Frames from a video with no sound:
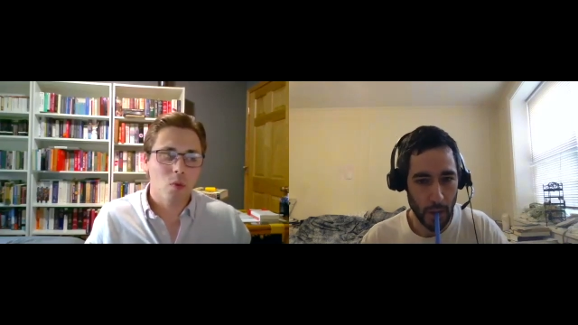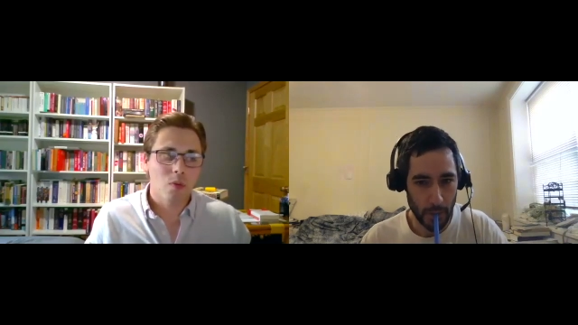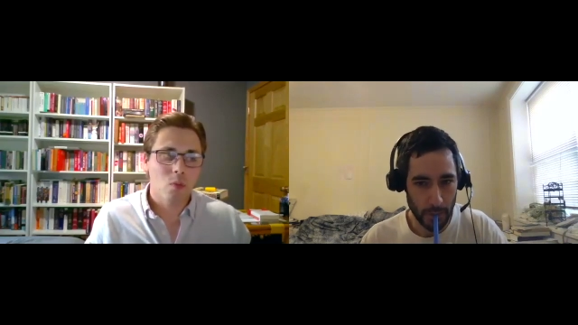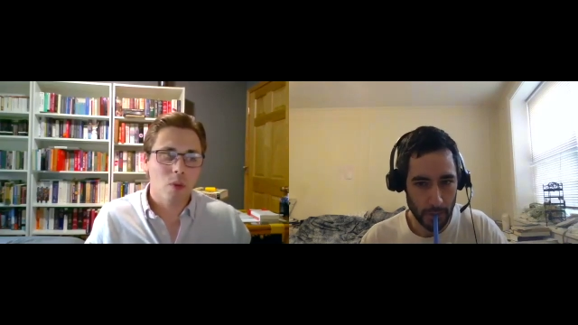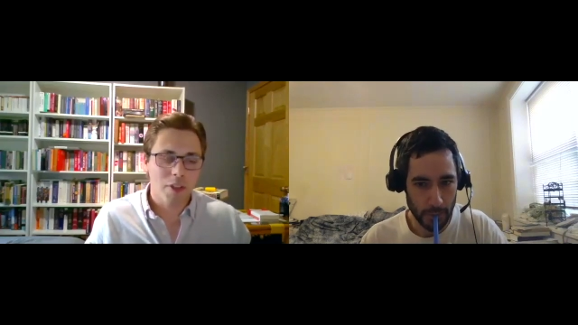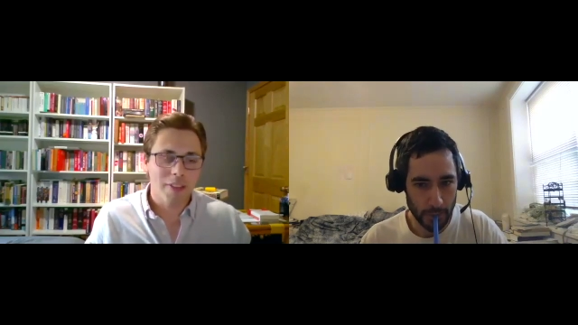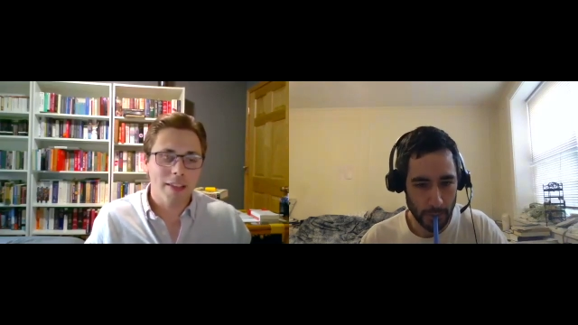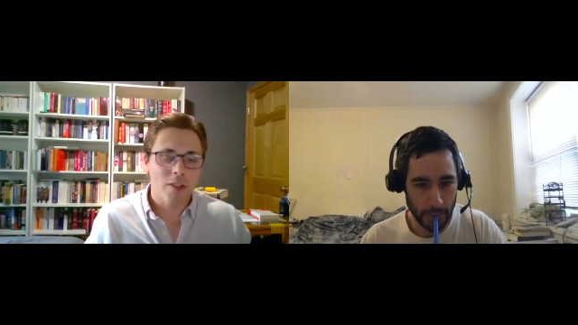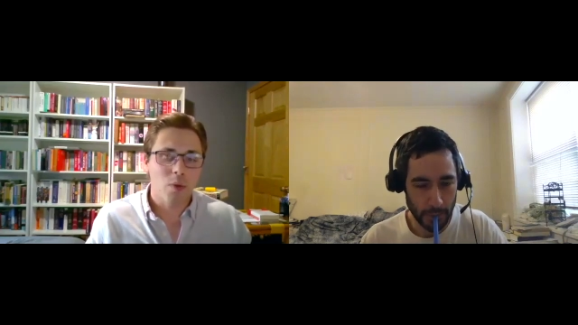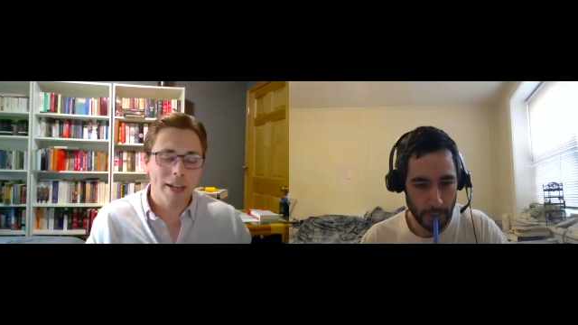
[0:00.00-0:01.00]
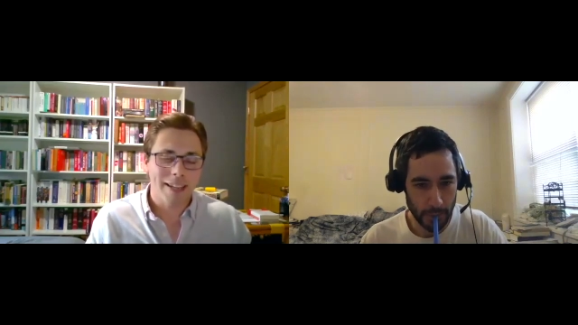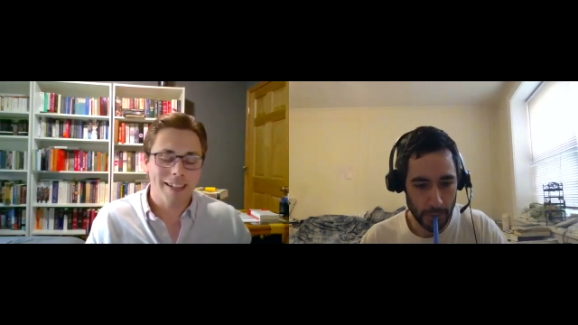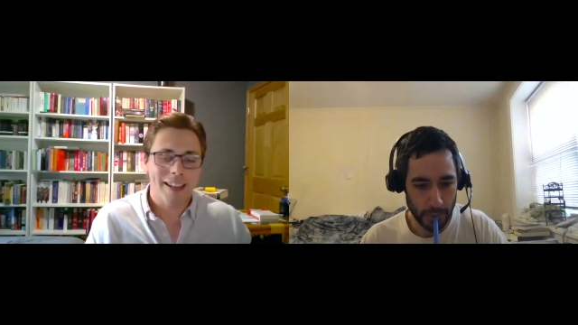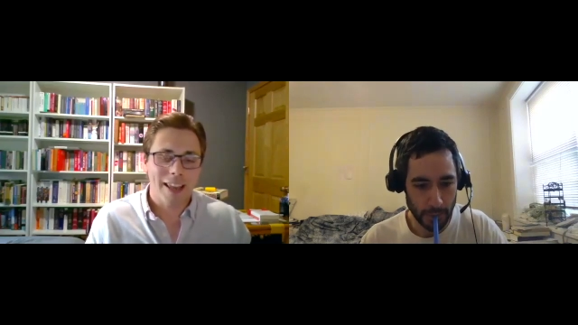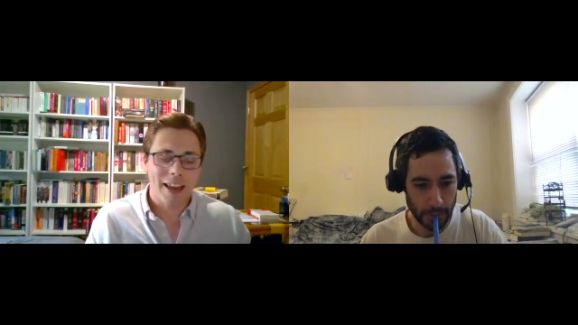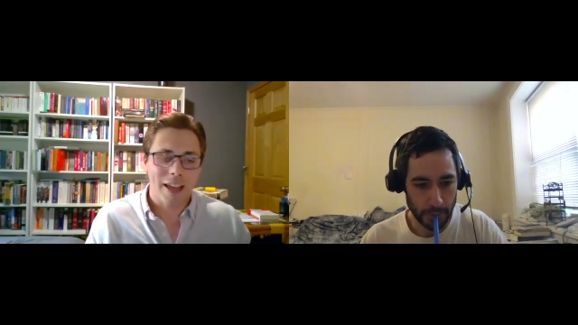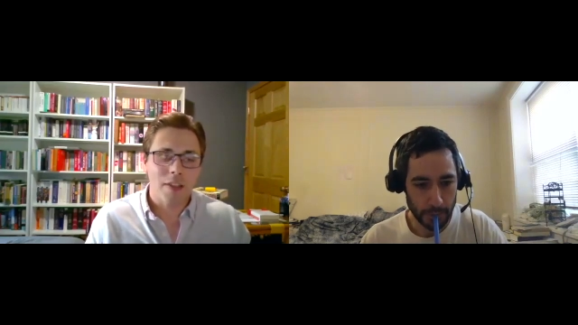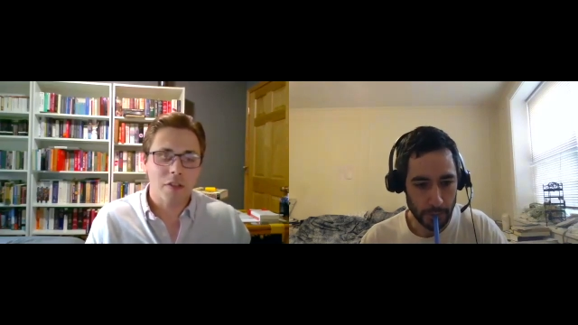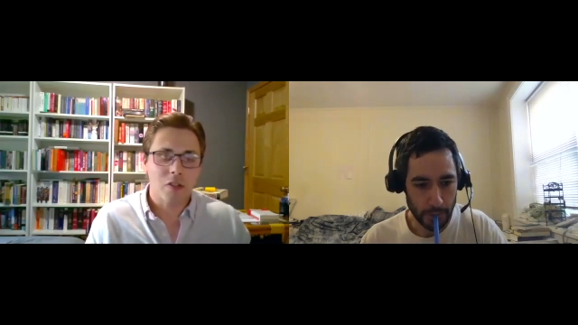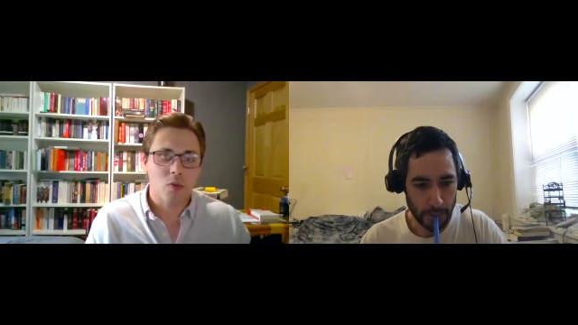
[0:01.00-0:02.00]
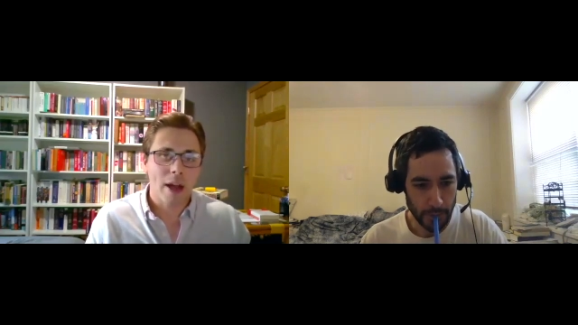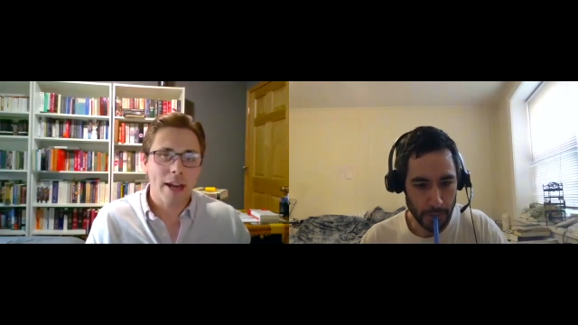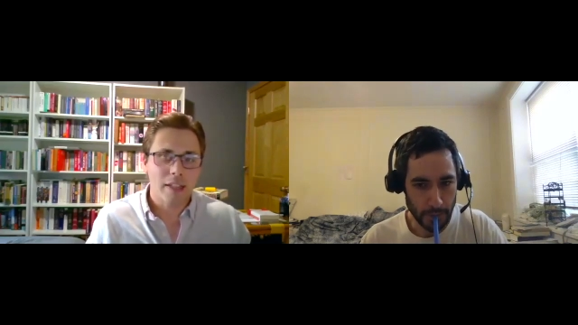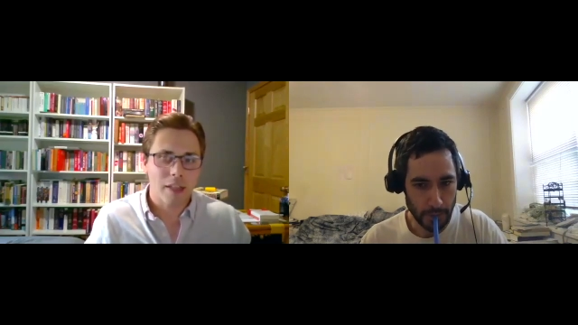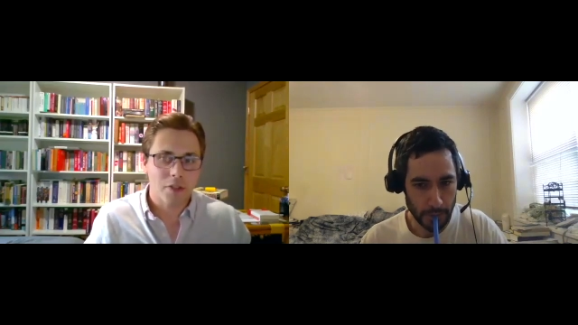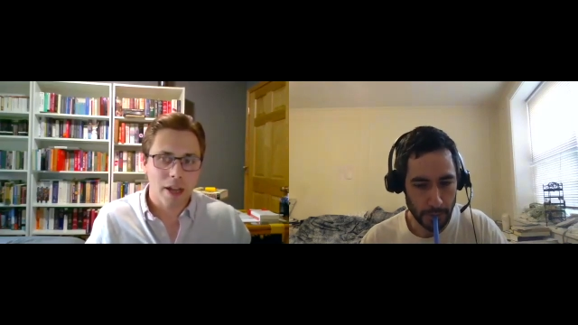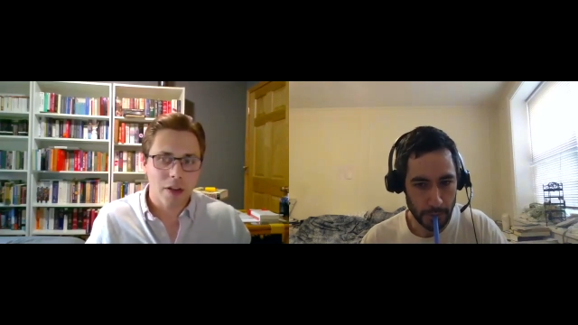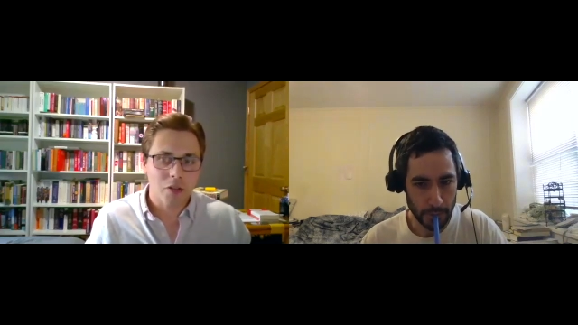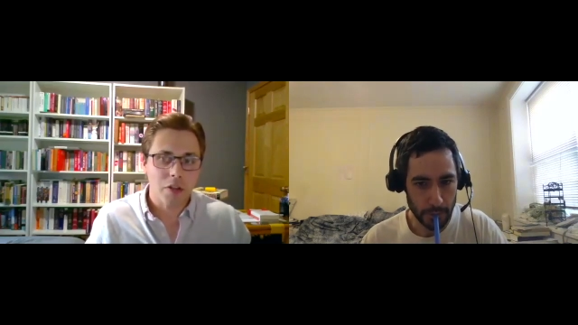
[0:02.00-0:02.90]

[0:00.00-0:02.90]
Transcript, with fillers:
Speaker 1: one thing that you read, and I think this is right, is that there's actually